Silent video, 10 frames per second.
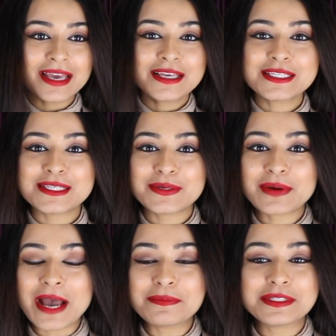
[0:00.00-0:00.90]
So
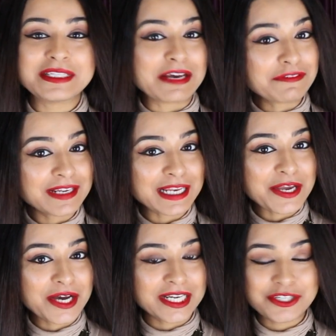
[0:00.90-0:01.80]
I'm definitely
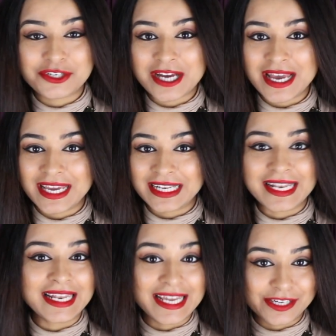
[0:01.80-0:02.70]
gonna try it
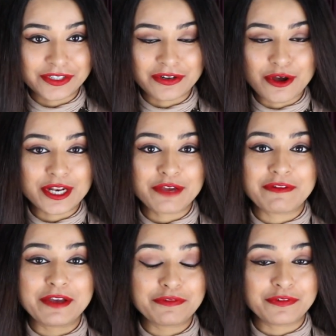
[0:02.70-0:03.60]
later on if
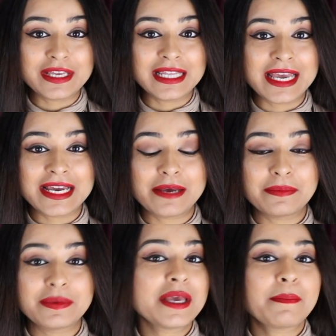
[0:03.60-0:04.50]
I feel like
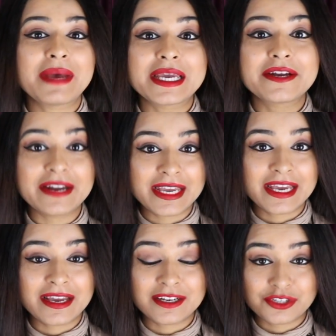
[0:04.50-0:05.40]
my grey
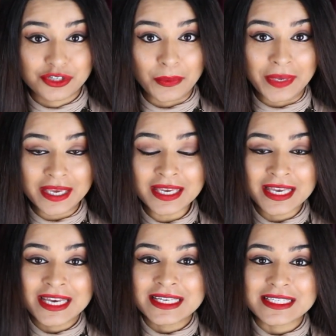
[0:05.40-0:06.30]
hair is showing.
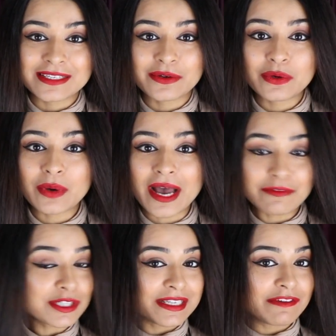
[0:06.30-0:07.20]
So I
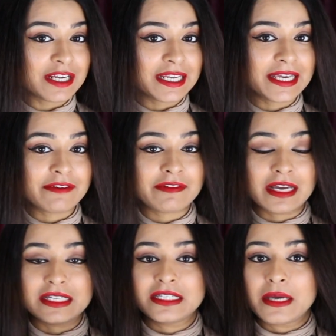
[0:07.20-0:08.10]
would definitely give
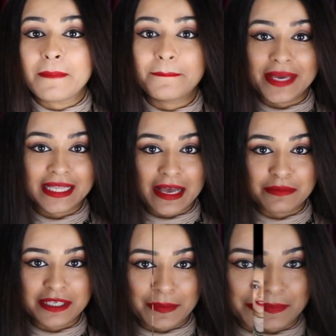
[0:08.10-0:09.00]
it a big thumbs
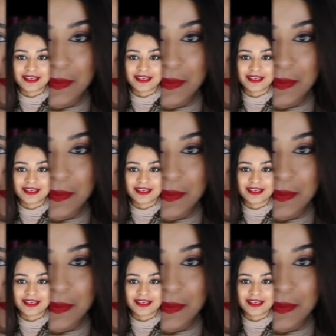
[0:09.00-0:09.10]
up.